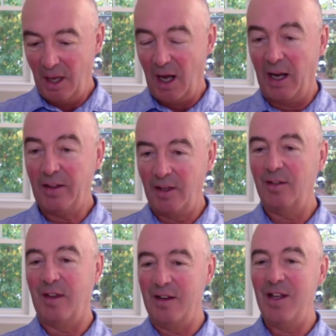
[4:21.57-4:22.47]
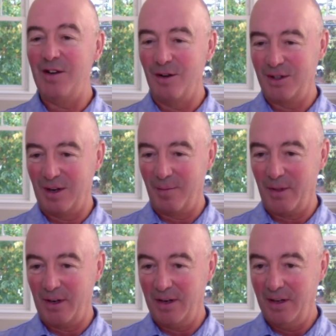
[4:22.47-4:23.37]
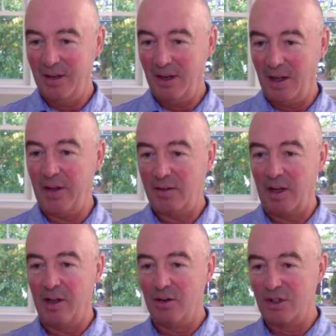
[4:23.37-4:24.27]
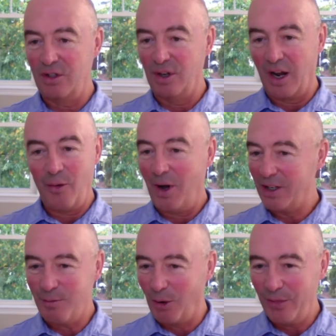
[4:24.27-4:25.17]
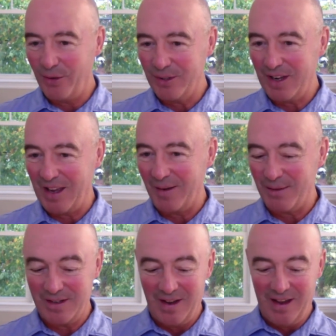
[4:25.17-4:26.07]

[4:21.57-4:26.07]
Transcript: I think they did know something. I think they understood. I watched both those games.